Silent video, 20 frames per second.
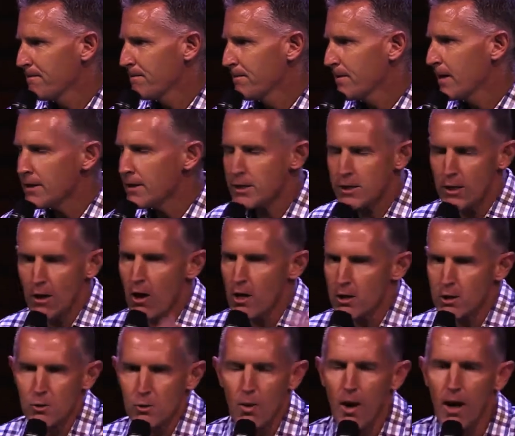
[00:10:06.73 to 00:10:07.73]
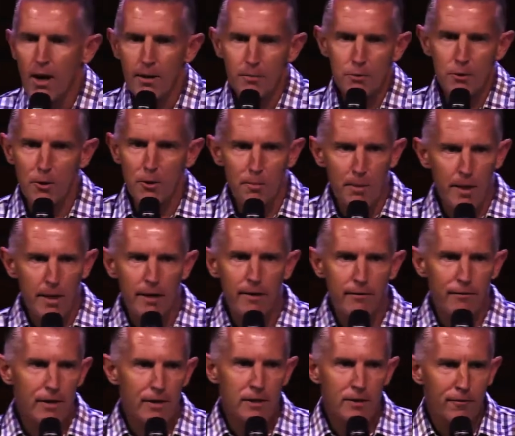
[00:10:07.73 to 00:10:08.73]
In this last while, I'm sure many of
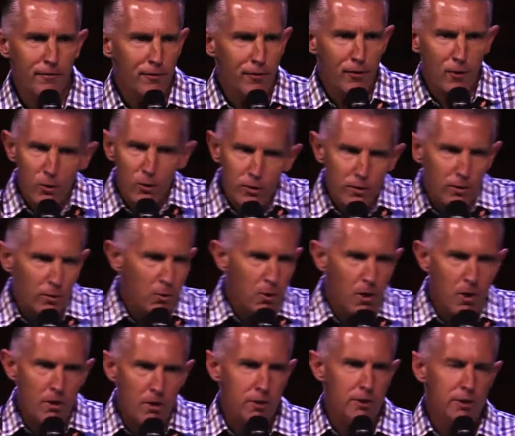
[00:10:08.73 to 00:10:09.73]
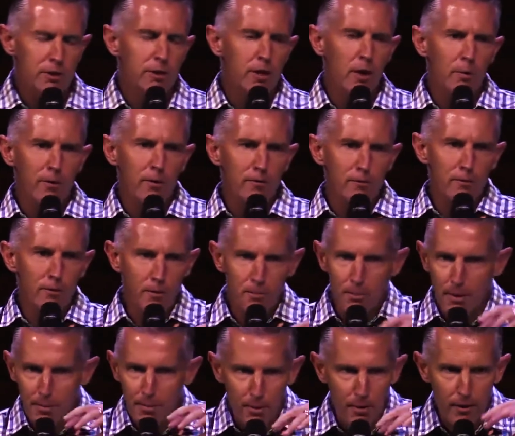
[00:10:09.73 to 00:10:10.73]
us have thought the worst. You know,
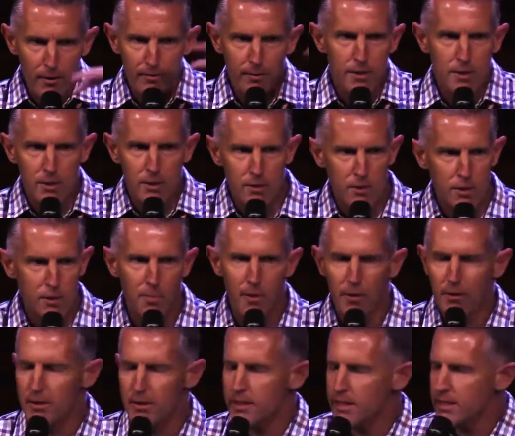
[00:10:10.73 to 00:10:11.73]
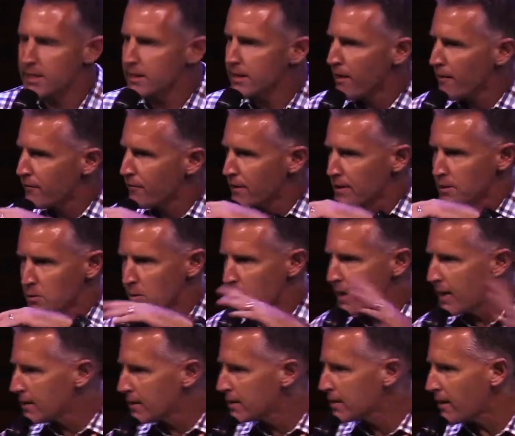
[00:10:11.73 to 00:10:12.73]
there's conspiracy stuff, there's
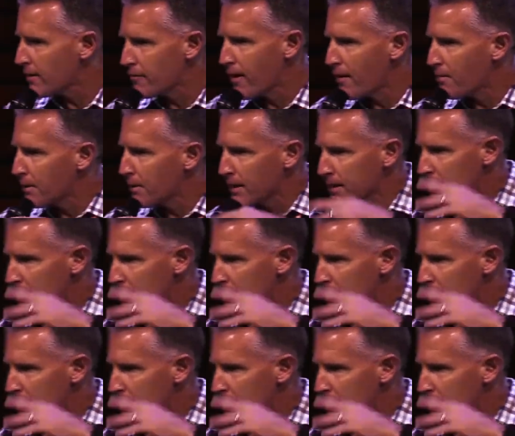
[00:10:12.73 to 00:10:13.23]
weird stuff happening.